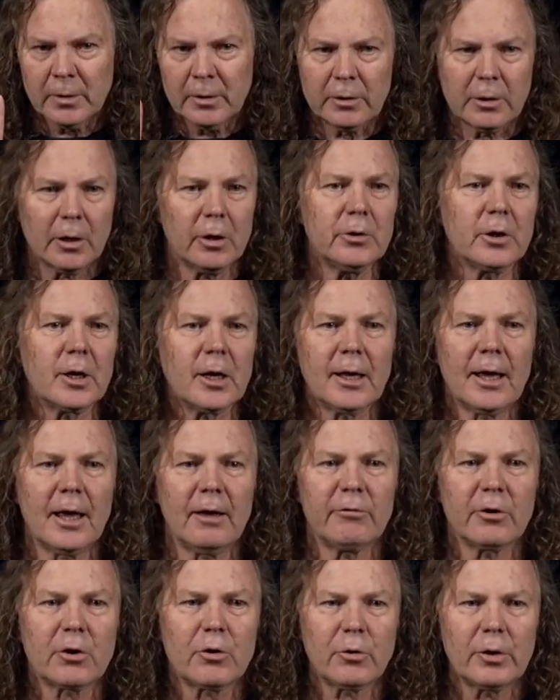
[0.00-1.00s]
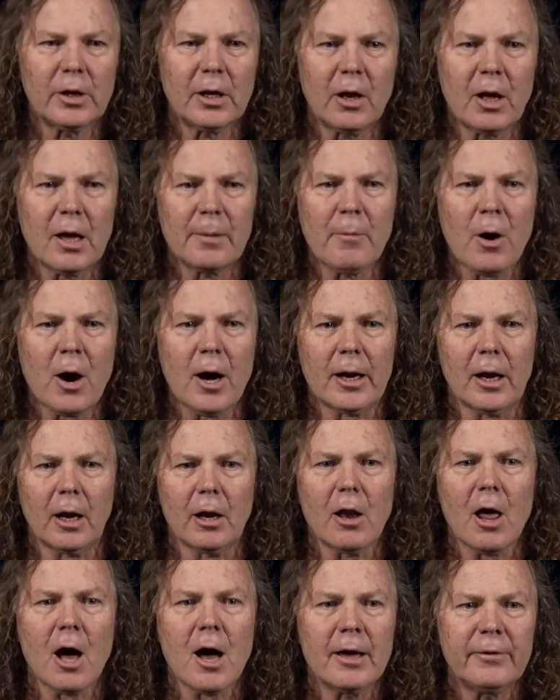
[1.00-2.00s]
You're going to have a career like mine, a
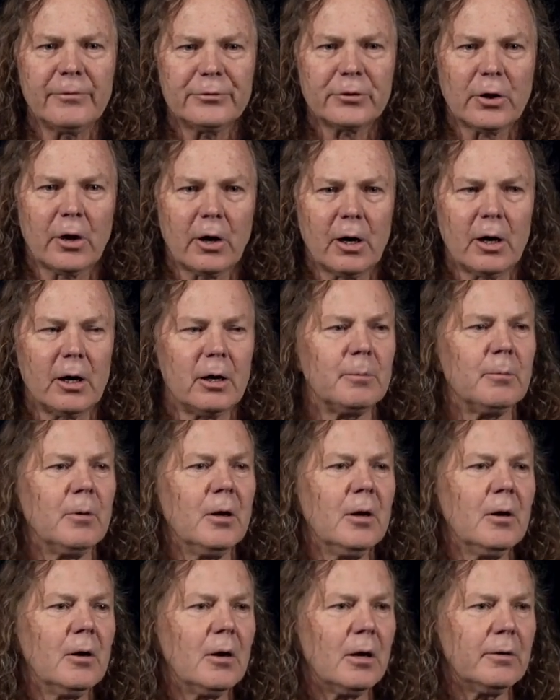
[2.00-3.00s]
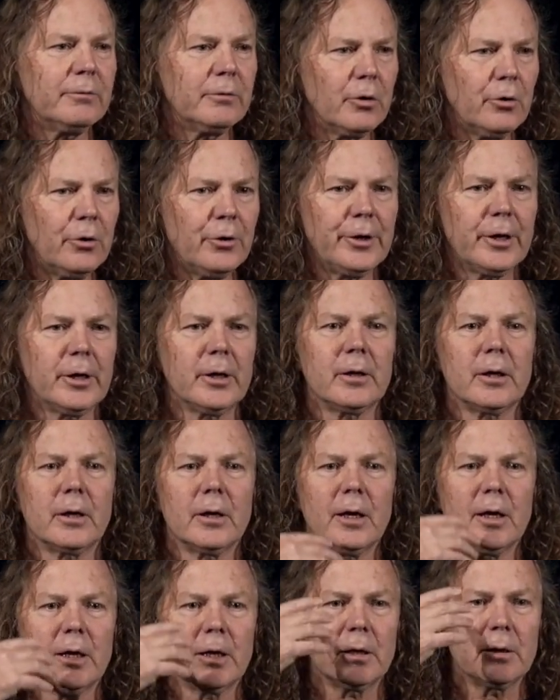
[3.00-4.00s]
lifetime of learning,
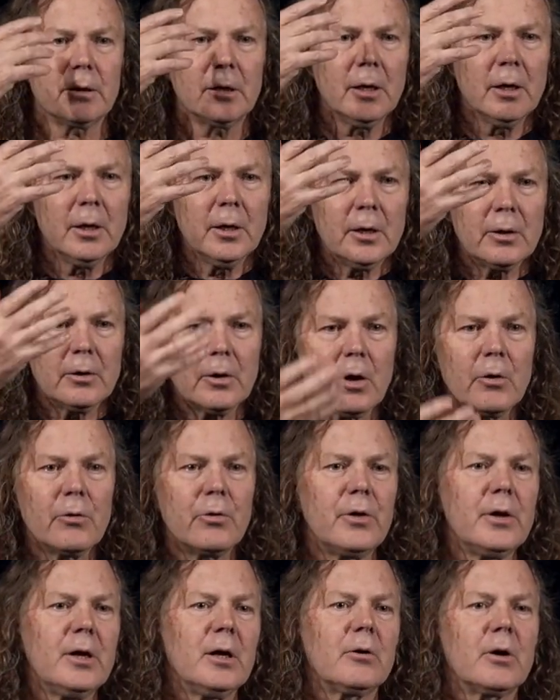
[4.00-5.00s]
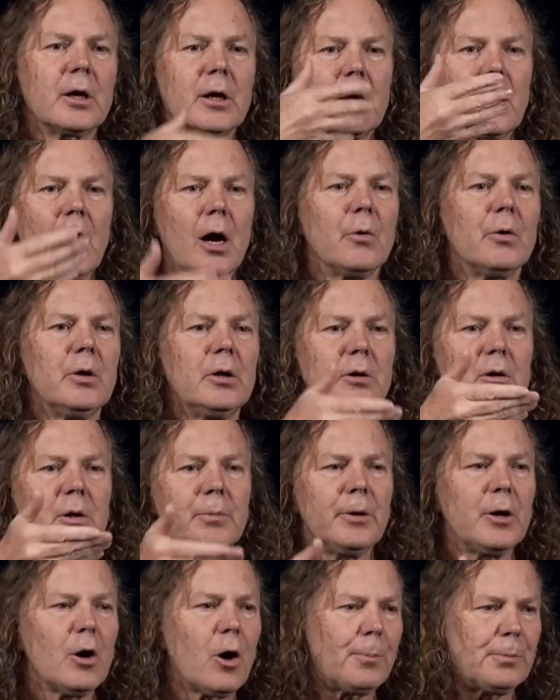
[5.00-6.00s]
and there are going to
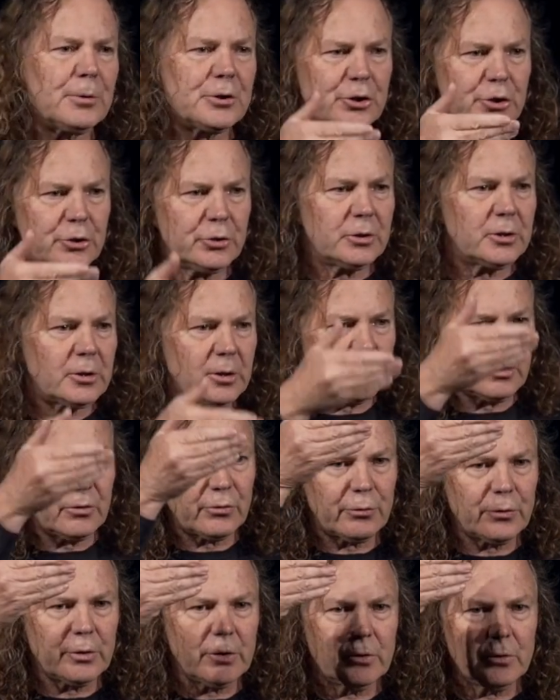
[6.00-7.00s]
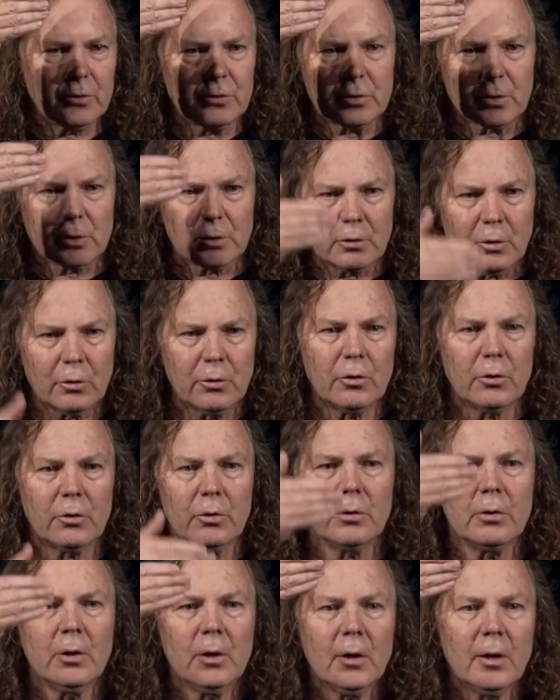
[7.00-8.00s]
be opportunities for you to
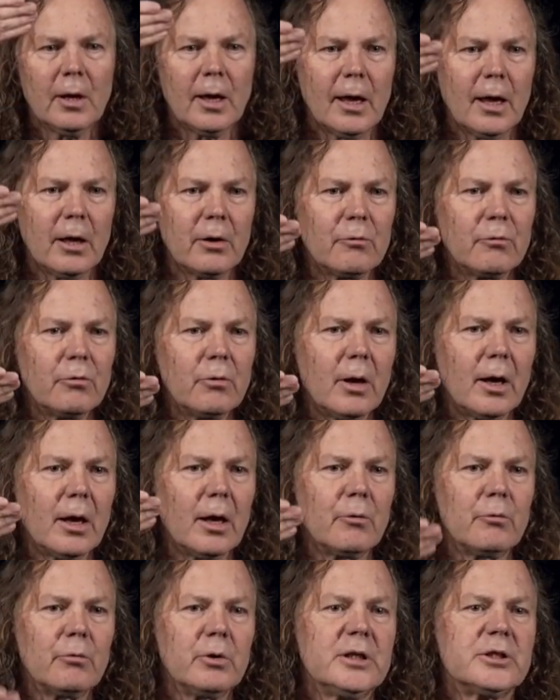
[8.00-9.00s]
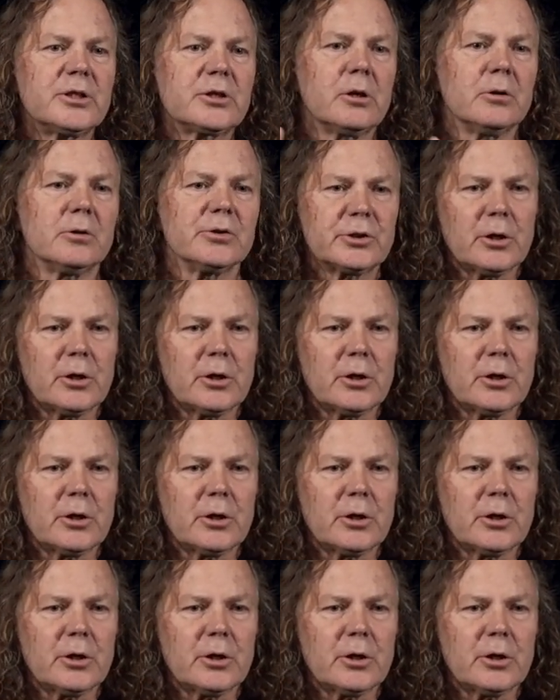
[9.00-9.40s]
learn and reskill.